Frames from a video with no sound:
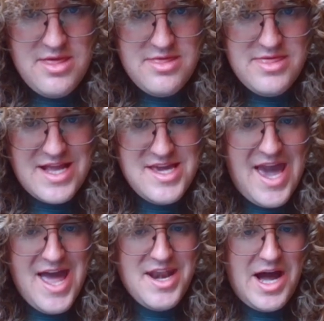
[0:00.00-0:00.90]
Then you
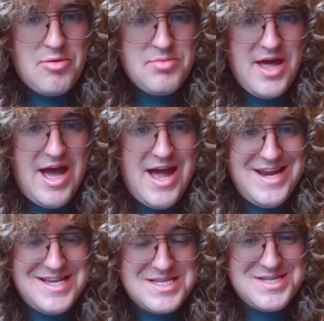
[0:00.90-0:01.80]
get a knight up there, and
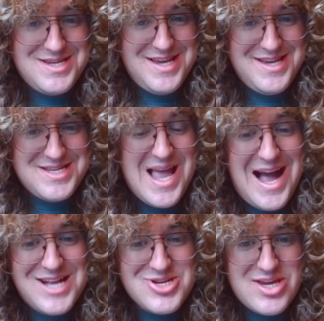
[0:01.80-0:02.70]
it's
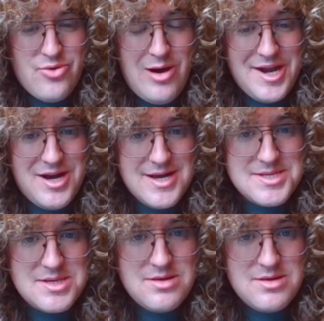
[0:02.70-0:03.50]
actually quite nice.